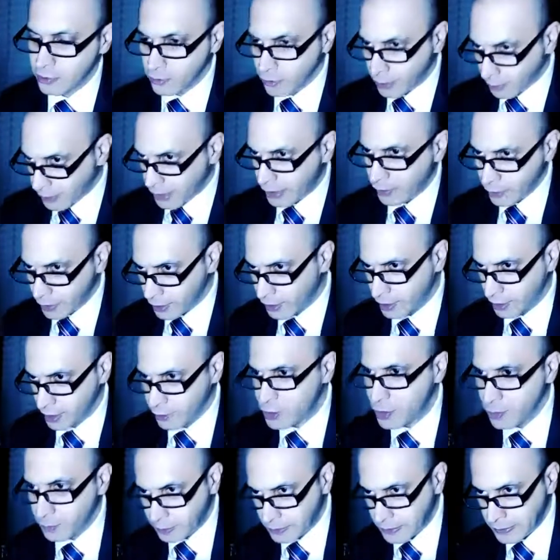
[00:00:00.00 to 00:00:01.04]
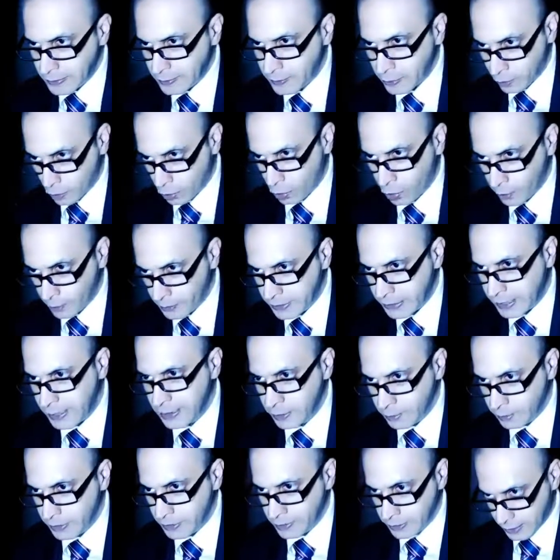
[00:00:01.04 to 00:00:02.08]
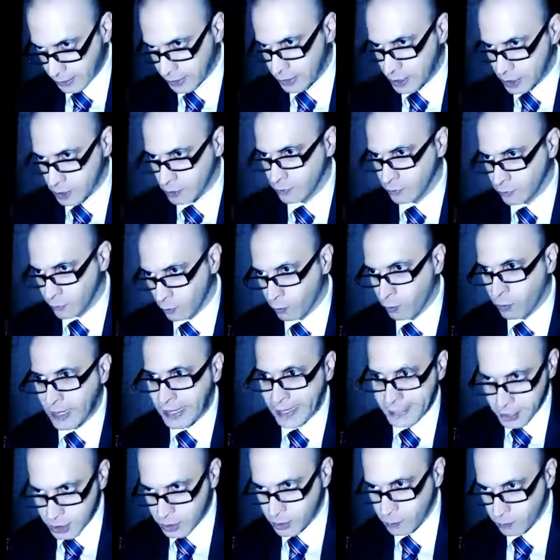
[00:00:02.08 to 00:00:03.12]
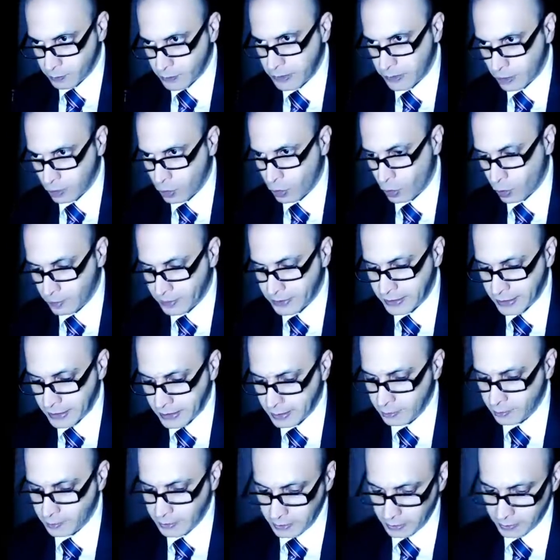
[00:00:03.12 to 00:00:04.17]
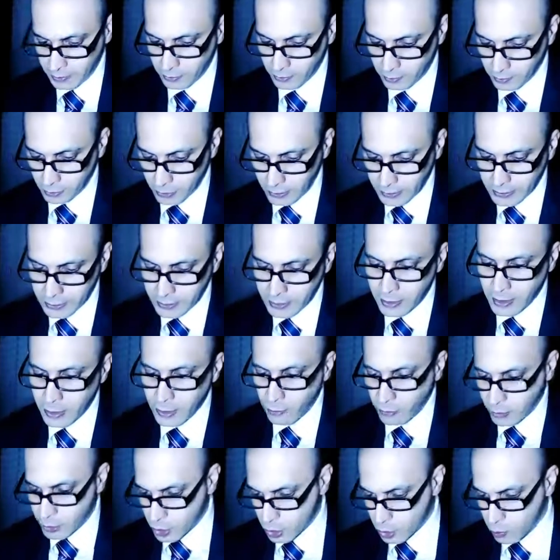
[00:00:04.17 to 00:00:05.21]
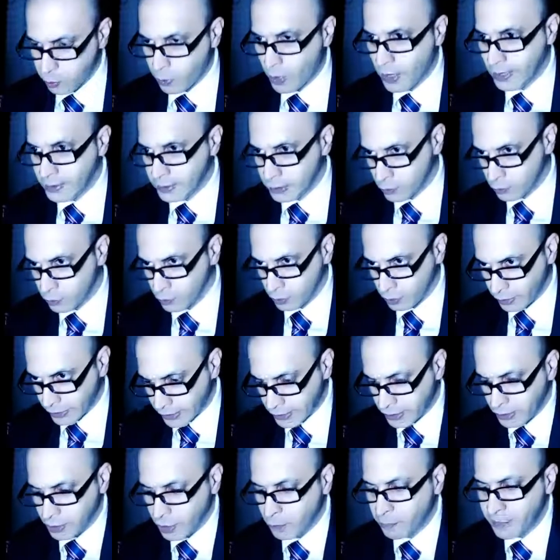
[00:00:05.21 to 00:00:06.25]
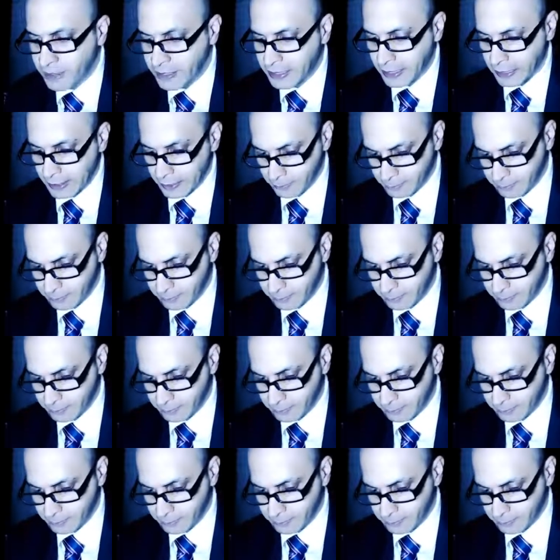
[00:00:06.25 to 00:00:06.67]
America to be the common enemy. They consider the West to be a common enemy, right? Which is why they're linking up again.